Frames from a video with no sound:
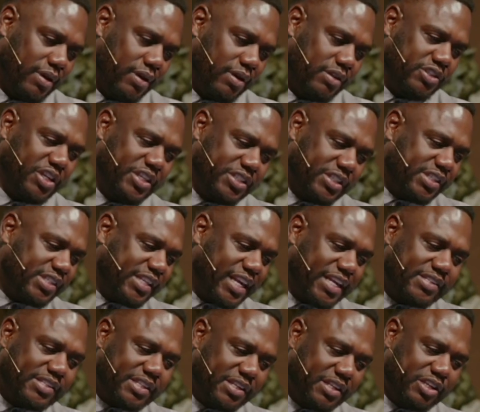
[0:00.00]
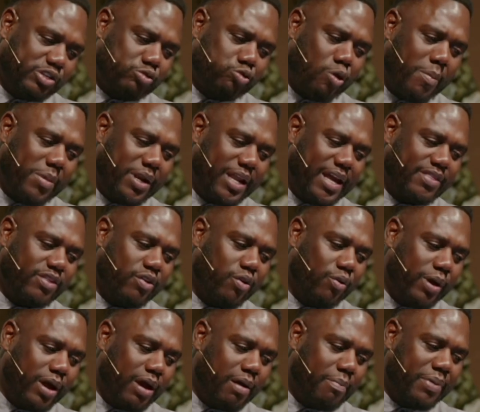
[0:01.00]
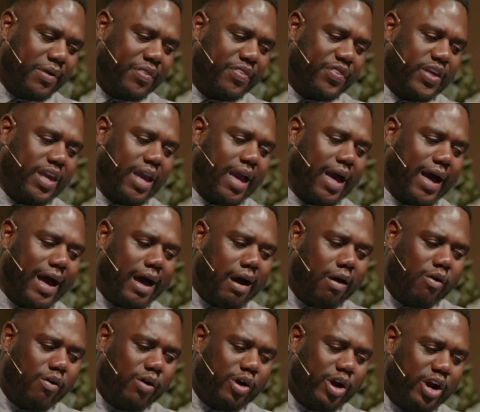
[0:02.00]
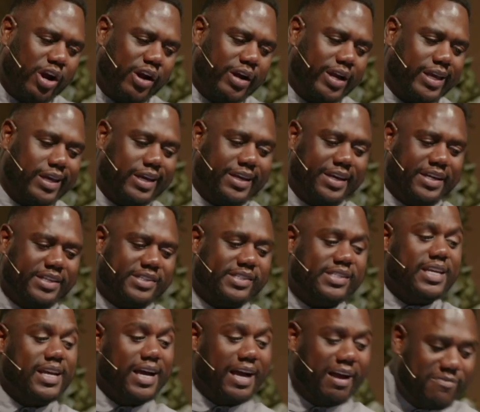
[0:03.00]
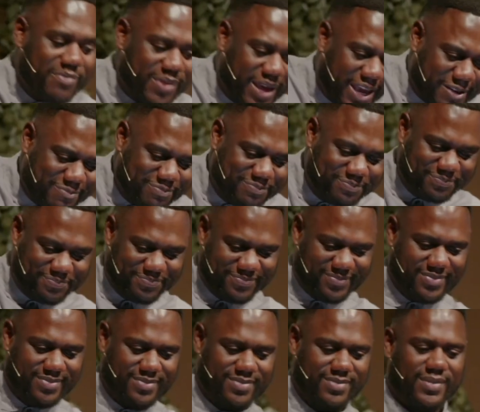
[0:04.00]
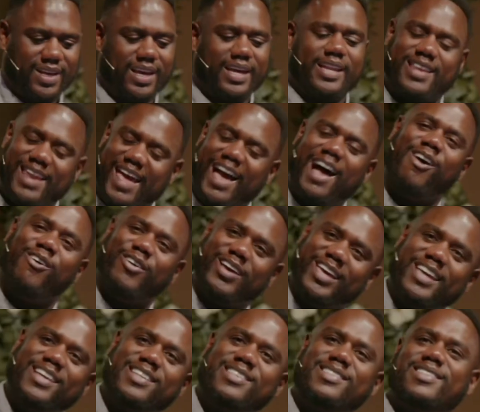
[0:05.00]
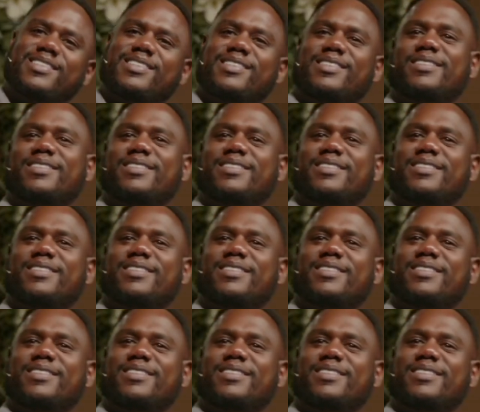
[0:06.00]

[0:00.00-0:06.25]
Jesus says to this woman at the well, But the hour is coming, and now is.